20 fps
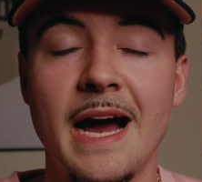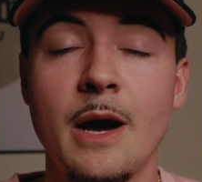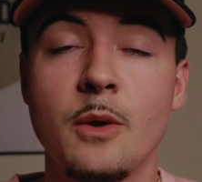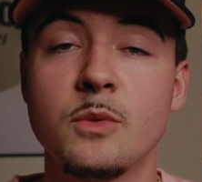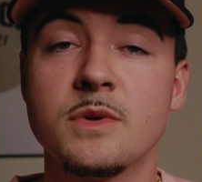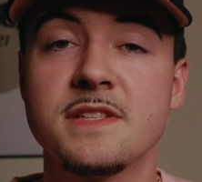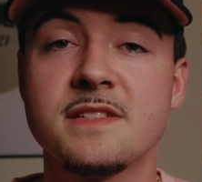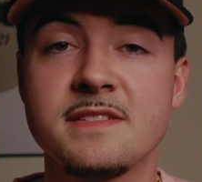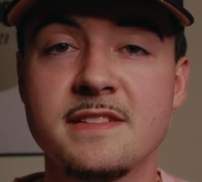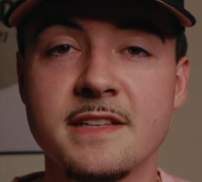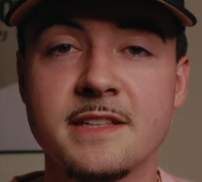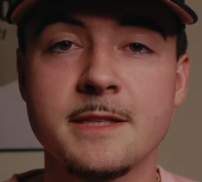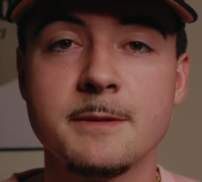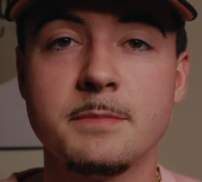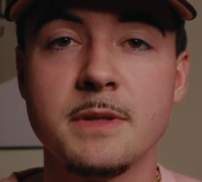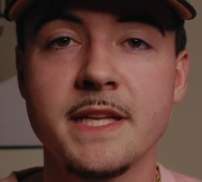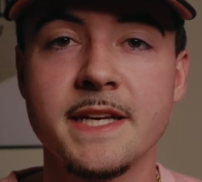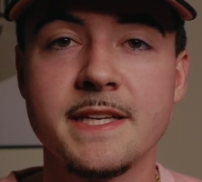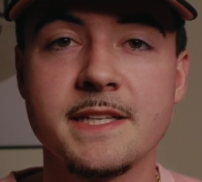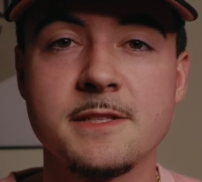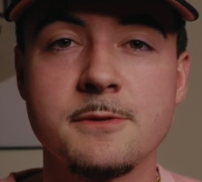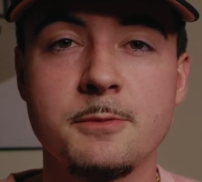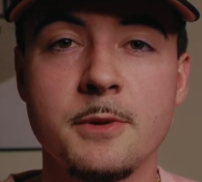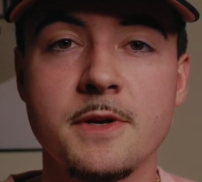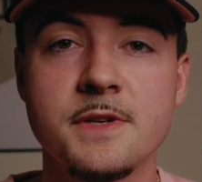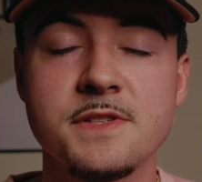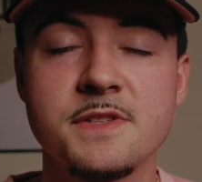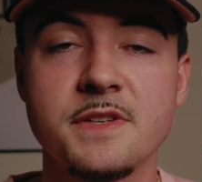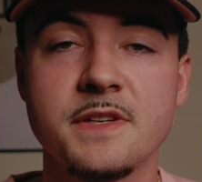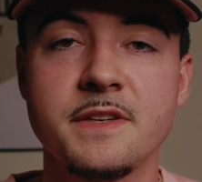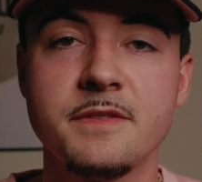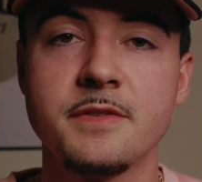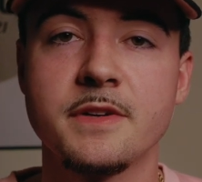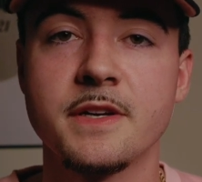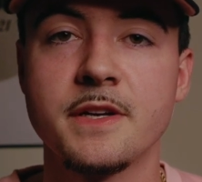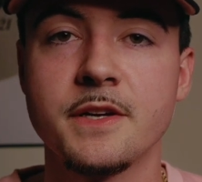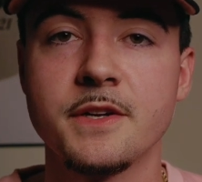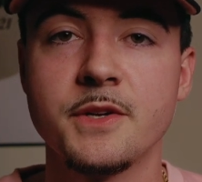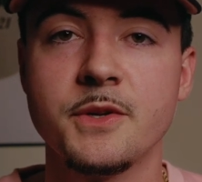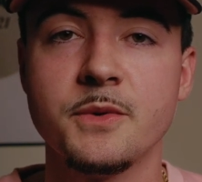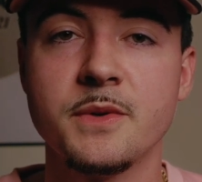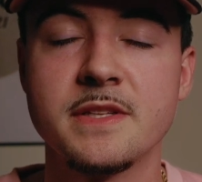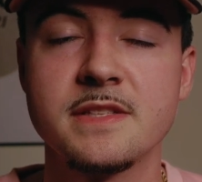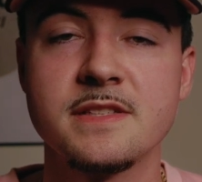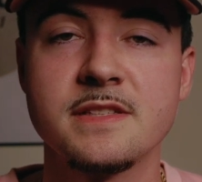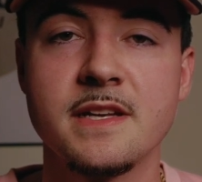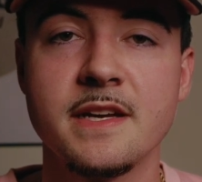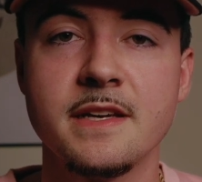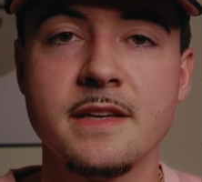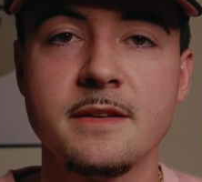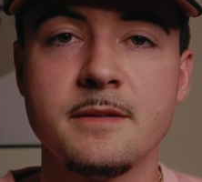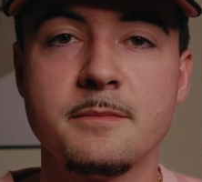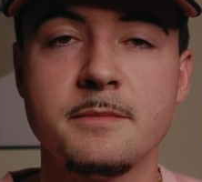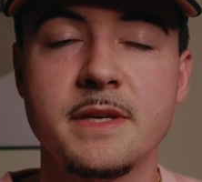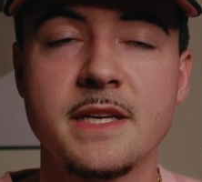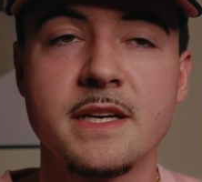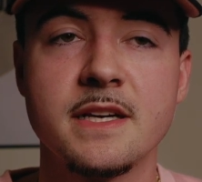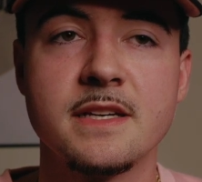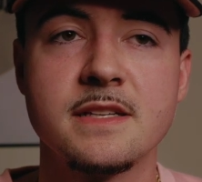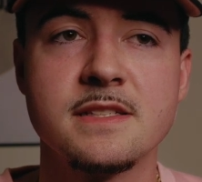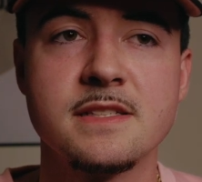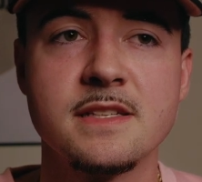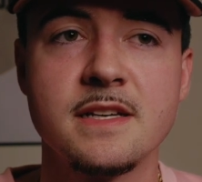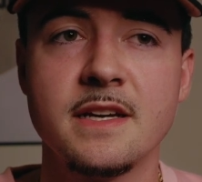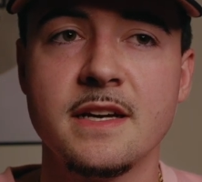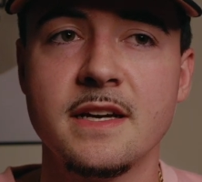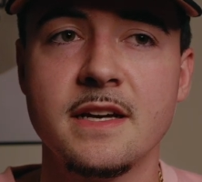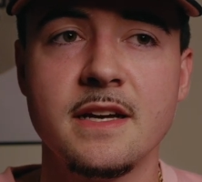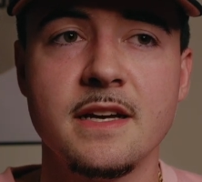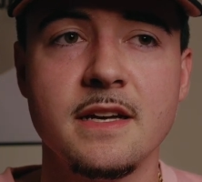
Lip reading: I would stick to blanks personally if you're going to do in-state, because,